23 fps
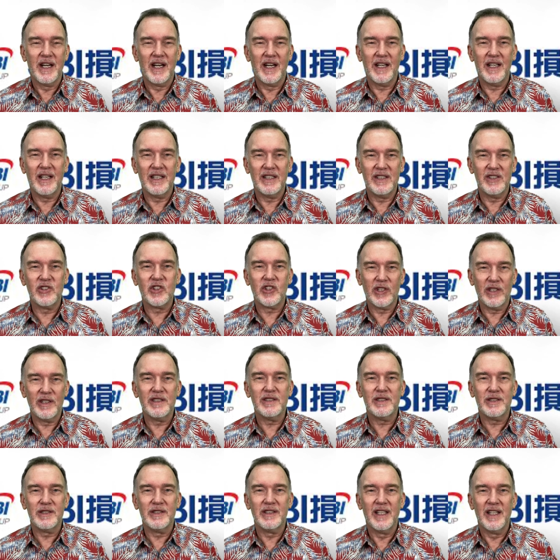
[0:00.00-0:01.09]
uh,
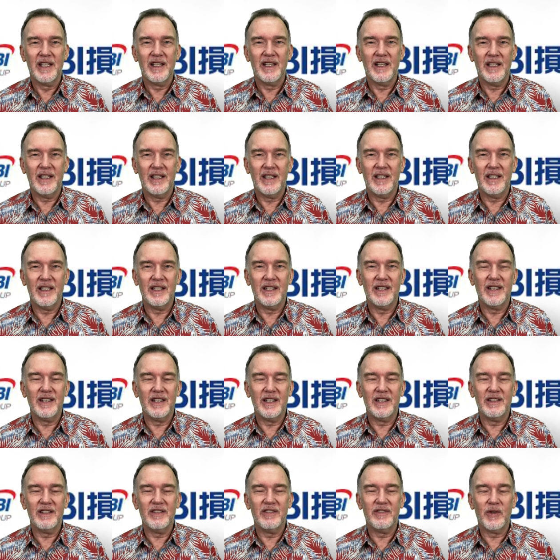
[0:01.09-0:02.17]
insurance
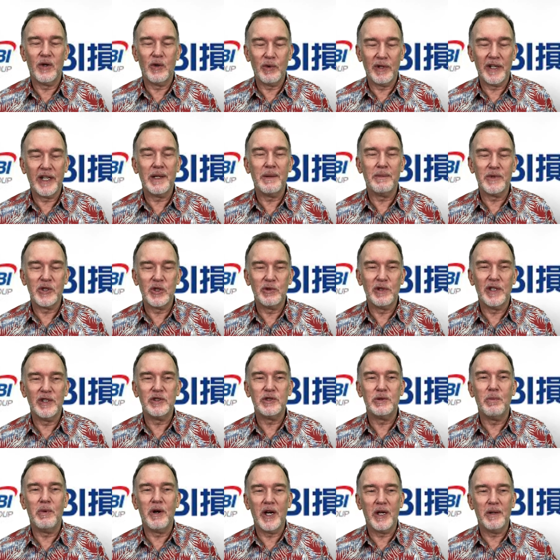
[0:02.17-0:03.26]
uh, for when I'm on the road
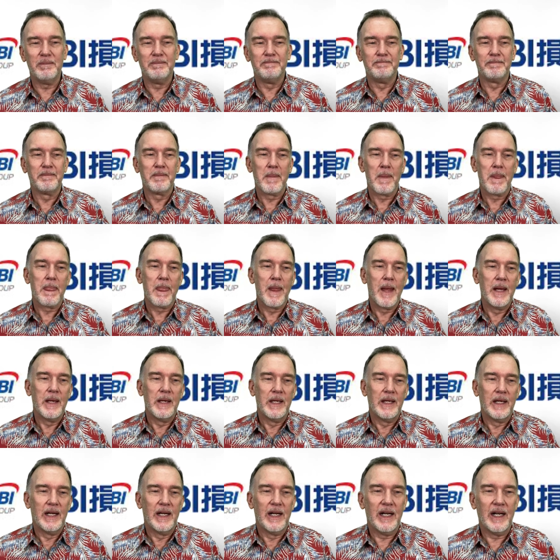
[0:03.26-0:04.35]
tomorrow.
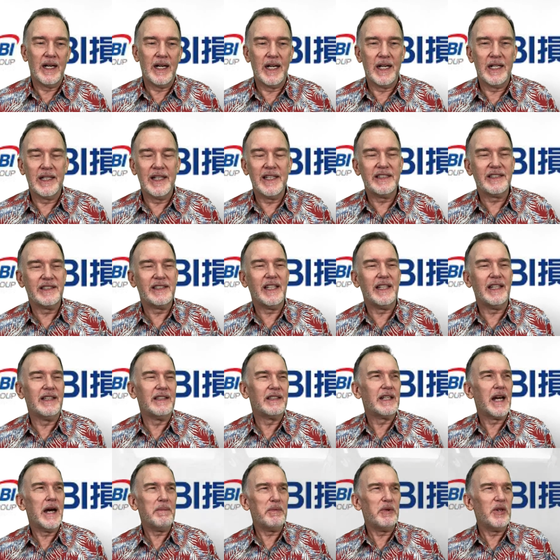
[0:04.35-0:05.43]
Uh, let's see, a
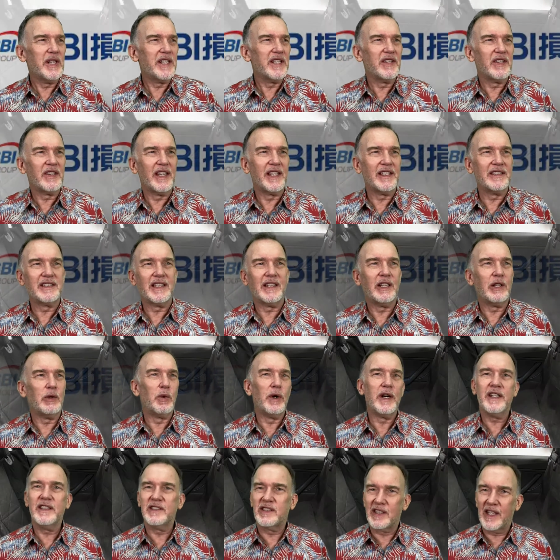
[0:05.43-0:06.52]
couple other things that I
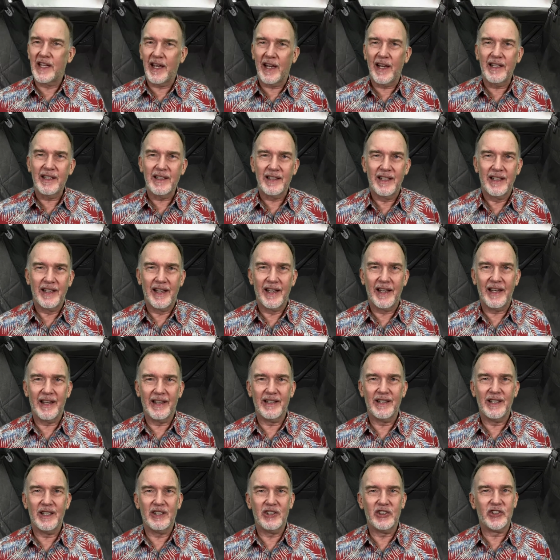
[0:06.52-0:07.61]
wanted to get, and
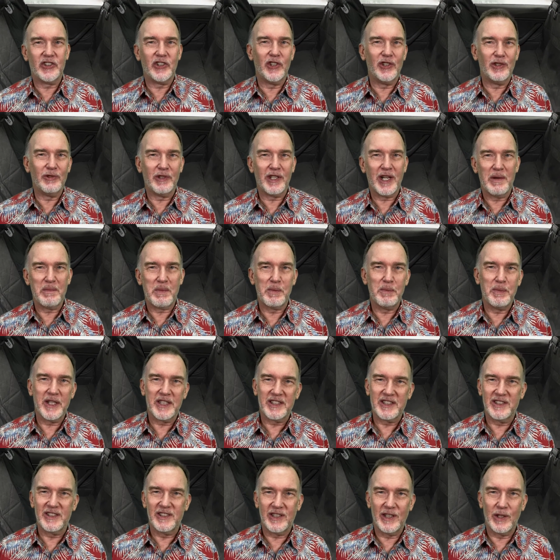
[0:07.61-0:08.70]
I'll show a couple
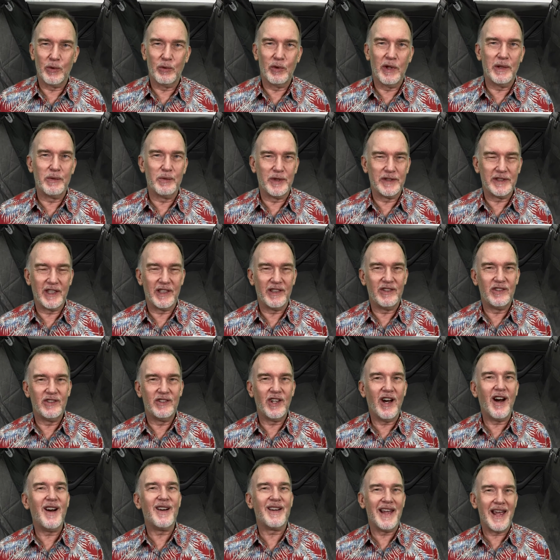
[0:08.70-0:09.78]
pictures here. One was a
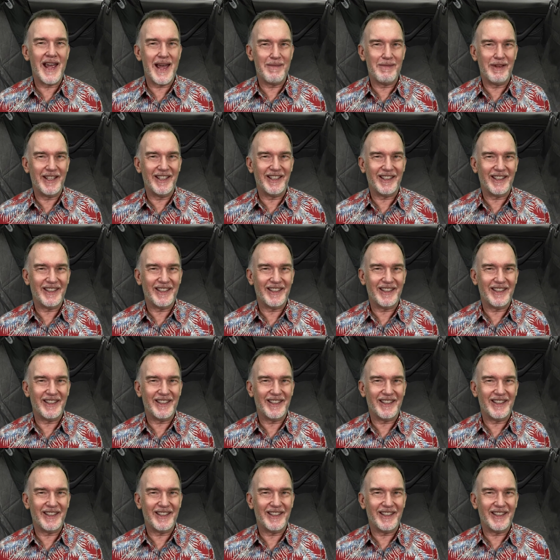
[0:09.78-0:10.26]
dog hammock.